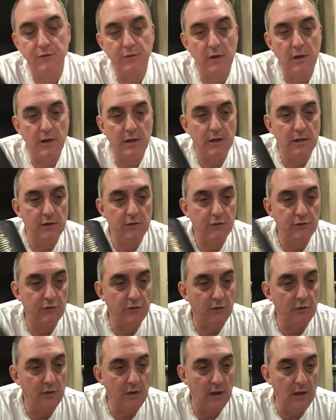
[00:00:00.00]
is
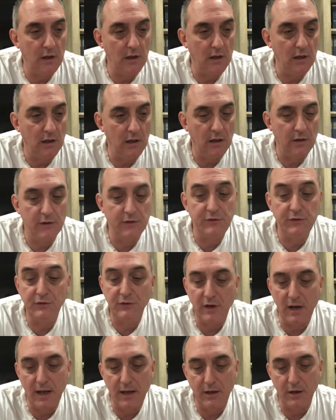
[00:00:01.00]

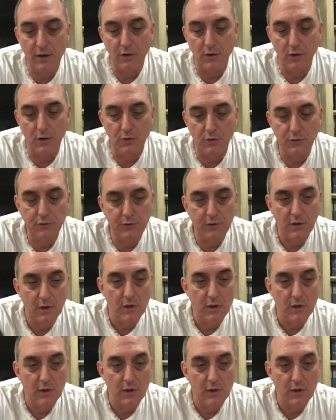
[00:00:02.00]
an 8-year-old,